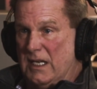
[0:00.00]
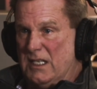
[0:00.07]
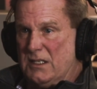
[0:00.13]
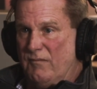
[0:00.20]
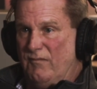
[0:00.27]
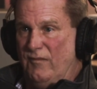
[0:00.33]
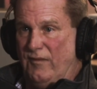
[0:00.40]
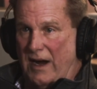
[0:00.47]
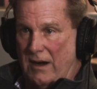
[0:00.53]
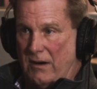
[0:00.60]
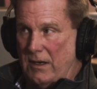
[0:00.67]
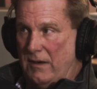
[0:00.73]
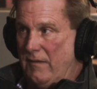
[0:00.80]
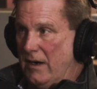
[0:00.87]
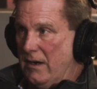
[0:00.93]
it's
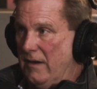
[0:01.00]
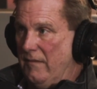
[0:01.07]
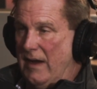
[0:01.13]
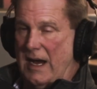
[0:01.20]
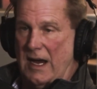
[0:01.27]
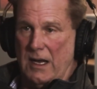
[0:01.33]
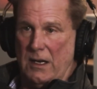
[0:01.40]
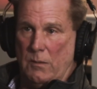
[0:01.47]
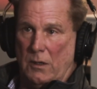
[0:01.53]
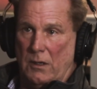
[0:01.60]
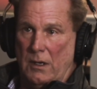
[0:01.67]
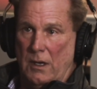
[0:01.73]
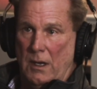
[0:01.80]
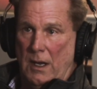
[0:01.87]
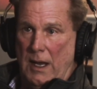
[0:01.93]
very, very
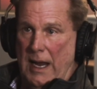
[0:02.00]
valuable,